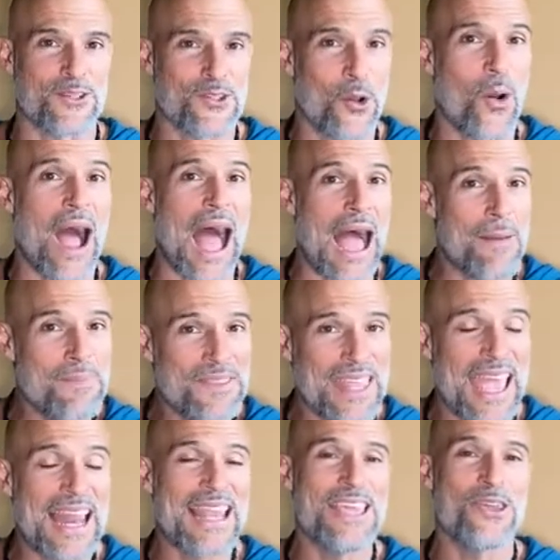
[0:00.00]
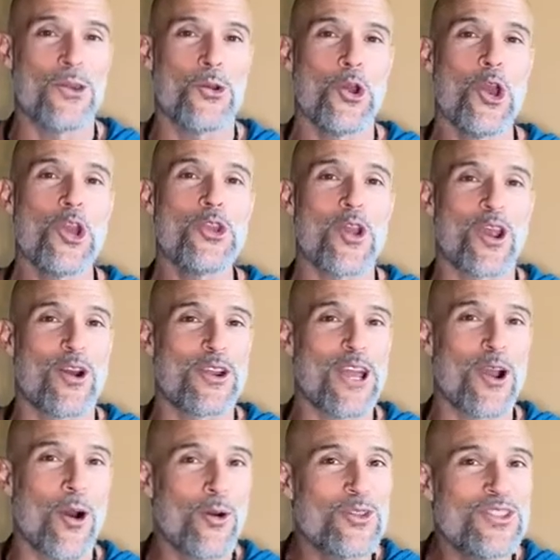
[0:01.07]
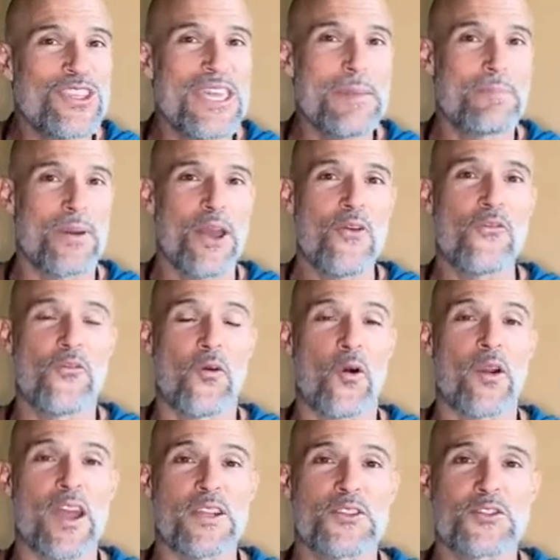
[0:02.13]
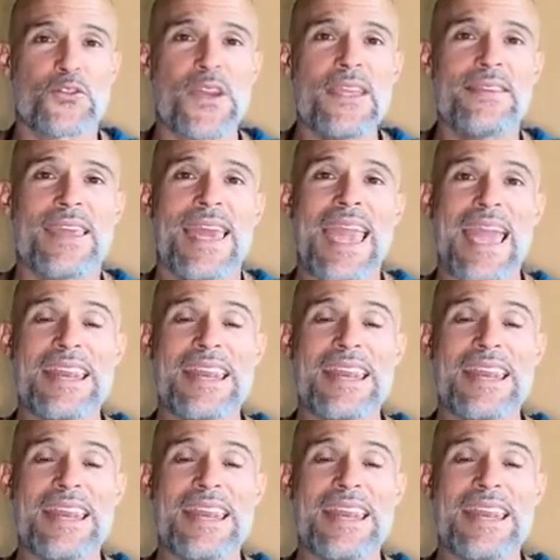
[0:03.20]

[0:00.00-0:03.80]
So I'm telling you, you're going to go deep for a treat,